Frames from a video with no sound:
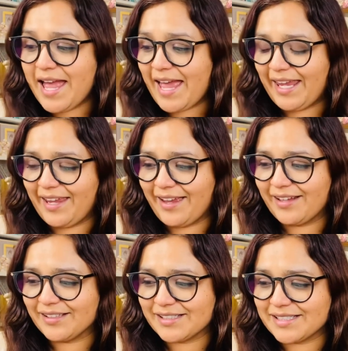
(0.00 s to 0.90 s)

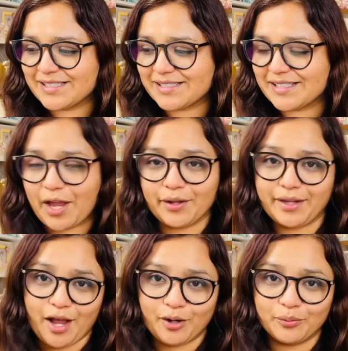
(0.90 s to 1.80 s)
and
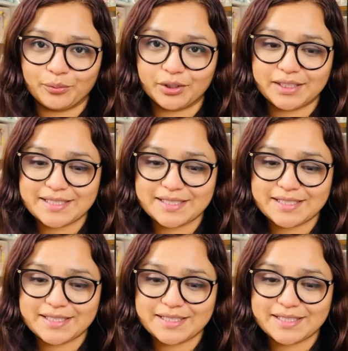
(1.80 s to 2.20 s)
yeah, we're gonna